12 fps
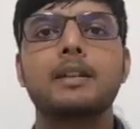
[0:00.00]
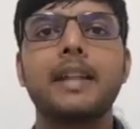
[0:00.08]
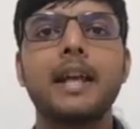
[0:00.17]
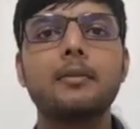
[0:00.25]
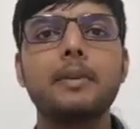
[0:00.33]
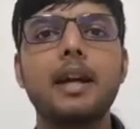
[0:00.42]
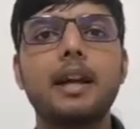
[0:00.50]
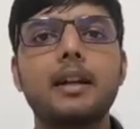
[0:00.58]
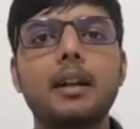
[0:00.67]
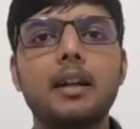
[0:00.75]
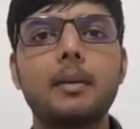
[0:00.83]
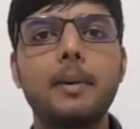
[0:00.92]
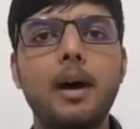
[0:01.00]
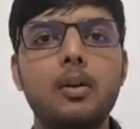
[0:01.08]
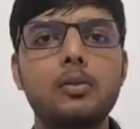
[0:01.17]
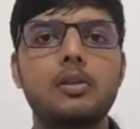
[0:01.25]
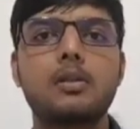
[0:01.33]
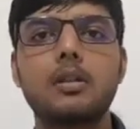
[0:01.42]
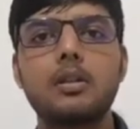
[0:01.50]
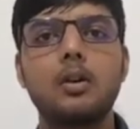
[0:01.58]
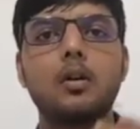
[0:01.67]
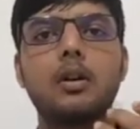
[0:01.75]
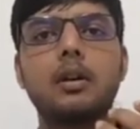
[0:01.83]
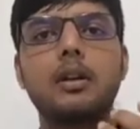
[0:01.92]
Then we had learned about
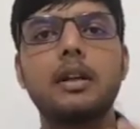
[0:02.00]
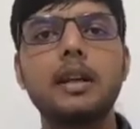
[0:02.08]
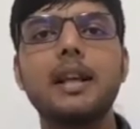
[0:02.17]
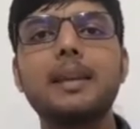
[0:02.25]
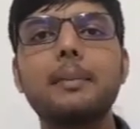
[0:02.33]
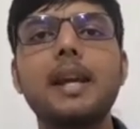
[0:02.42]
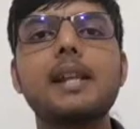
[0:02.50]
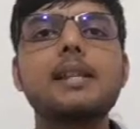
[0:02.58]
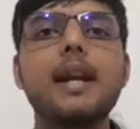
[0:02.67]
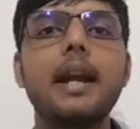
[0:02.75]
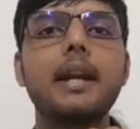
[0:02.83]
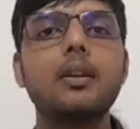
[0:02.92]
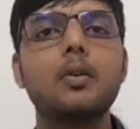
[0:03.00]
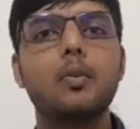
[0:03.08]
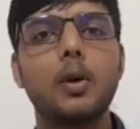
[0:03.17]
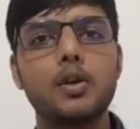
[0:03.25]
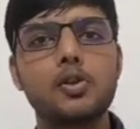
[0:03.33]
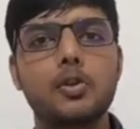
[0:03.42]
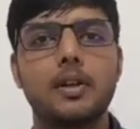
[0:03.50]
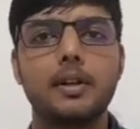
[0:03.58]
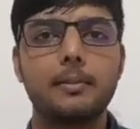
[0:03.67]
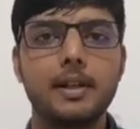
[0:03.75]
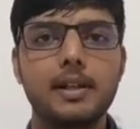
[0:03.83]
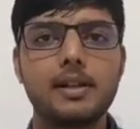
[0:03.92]
real image and virtual
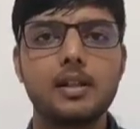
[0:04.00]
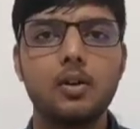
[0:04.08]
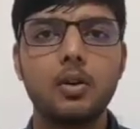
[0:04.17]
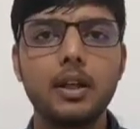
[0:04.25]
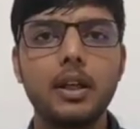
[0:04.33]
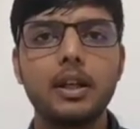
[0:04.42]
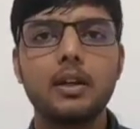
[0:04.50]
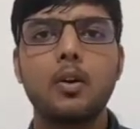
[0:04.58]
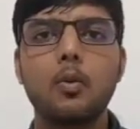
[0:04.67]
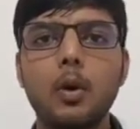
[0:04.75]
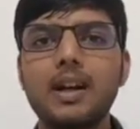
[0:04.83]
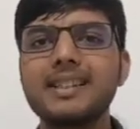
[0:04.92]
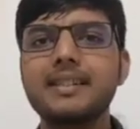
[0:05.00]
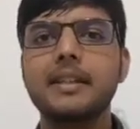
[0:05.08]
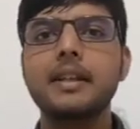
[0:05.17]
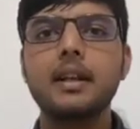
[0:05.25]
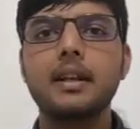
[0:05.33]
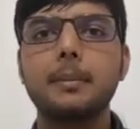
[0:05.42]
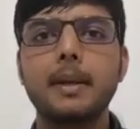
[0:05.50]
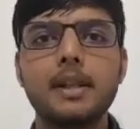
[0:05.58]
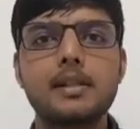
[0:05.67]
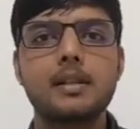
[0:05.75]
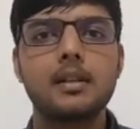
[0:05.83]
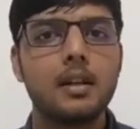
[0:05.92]
image. Okay, what is real
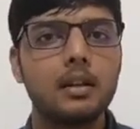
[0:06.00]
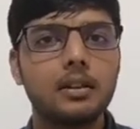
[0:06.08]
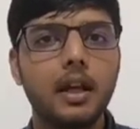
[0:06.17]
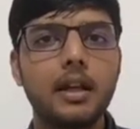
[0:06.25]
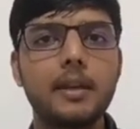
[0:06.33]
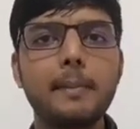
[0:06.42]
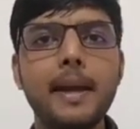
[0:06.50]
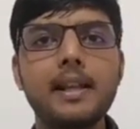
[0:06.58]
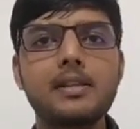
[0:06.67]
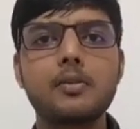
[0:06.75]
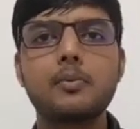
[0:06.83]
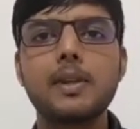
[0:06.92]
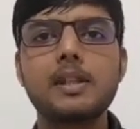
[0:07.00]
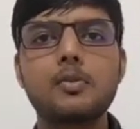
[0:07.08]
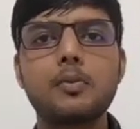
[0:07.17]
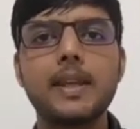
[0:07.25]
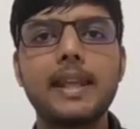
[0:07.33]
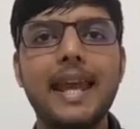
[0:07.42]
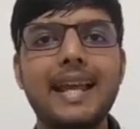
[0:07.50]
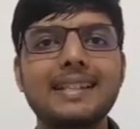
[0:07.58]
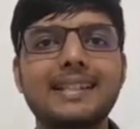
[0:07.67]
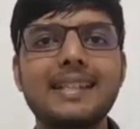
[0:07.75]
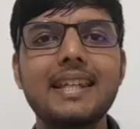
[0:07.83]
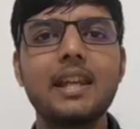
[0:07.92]
image? The image which we can
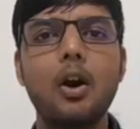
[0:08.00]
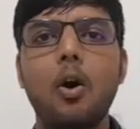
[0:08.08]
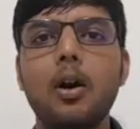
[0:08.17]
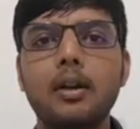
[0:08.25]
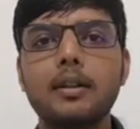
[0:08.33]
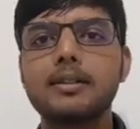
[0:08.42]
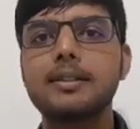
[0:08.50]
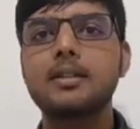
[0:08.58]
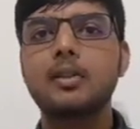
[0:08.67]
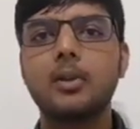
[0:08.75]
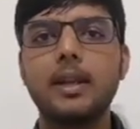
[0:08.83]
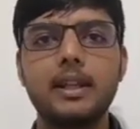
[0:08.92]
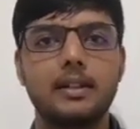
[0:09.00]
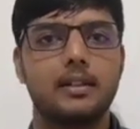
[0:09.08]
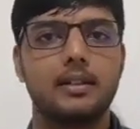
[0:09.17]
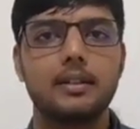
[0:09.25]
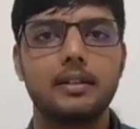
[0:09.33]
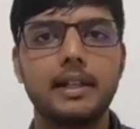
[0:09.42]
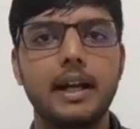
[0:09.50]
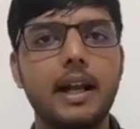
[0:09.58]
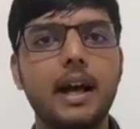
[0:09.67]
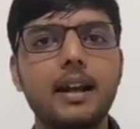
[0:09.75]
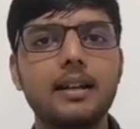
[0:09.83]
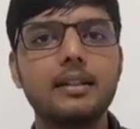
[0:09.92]
see on a screen, that
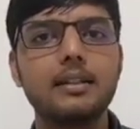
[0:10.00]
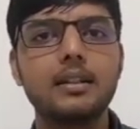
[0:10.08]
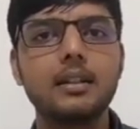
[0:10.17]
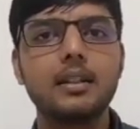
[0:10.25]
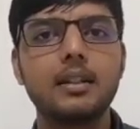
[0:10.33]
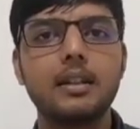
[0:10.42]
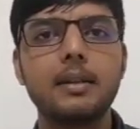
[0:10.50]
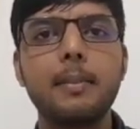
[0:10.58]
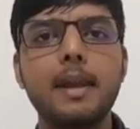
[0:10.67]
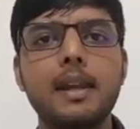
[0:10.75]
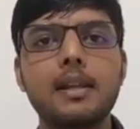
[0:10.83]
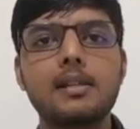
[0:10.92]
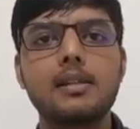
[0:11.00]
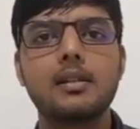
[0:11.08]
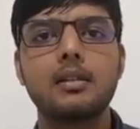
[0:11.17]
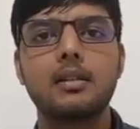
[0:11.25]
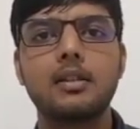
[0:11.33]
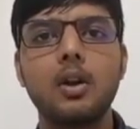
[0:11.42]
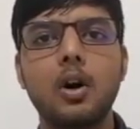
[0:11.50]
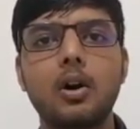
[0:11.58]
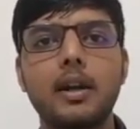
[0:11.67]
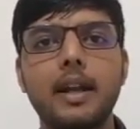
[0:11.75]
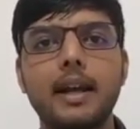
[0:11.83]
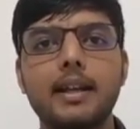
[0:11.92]
are the image
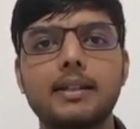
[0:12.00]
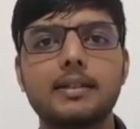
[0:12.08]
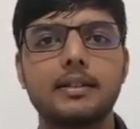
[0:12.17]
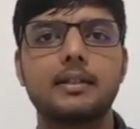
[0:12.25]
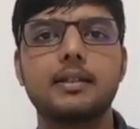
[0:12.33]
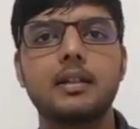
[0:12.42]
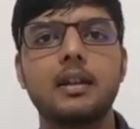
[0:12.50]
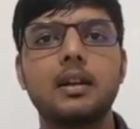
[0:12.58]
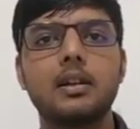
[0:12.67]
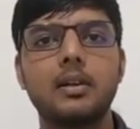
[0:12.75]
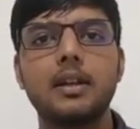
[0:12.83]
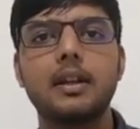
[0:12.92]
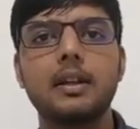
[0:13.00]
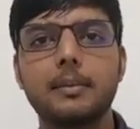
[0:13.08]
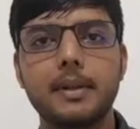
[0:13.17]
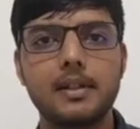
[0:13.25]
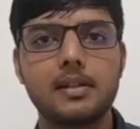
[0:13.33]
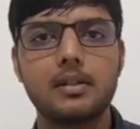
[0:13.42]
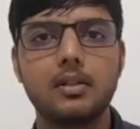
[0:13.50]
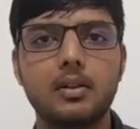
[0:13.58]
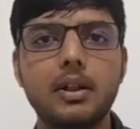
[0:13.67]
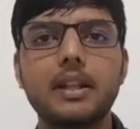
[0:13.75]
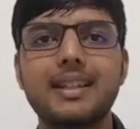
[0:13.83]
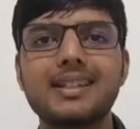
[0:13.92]
known as a real image.
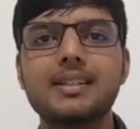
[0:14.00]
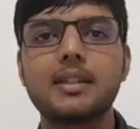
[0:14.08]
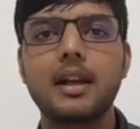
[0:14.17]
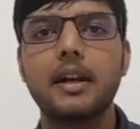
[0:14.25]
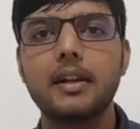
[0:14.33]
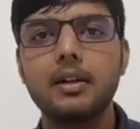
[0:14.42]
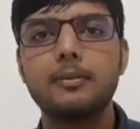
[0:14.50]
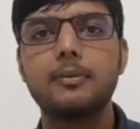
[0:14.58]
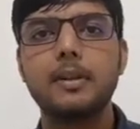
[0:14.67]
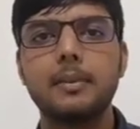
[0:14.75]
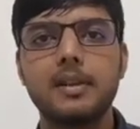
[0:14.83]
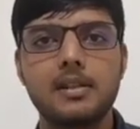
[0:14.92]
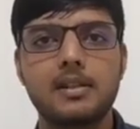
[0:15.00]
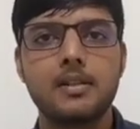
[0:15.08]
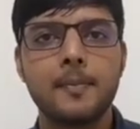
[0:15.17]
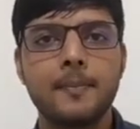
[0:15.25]
Okay, this kind of image,